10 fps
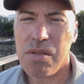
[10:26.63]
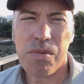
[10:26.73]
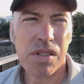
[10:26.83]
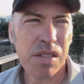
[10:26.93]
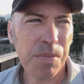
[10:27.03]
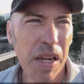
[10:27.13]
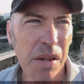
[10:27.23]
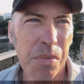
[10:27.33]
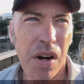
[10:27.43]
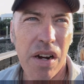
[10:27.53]
we're just
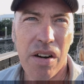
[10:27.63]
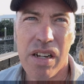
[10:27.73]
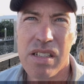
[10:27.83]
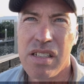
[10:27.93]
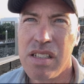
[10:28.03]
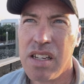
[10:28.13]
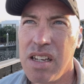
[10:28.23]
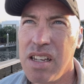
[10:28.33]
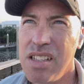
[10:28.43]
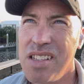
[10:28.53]
making progress.
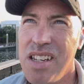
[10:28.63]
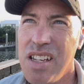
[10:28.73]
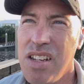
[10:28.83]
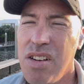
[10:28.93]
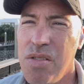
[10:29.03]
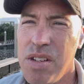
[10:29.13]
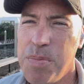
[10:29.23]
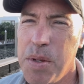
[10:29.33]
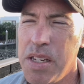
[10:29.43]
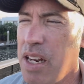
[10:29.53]

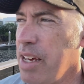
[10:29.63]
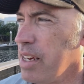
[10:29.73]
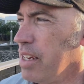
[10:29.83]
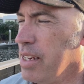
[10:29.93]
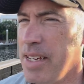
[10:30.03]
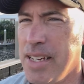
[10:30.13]
It's been like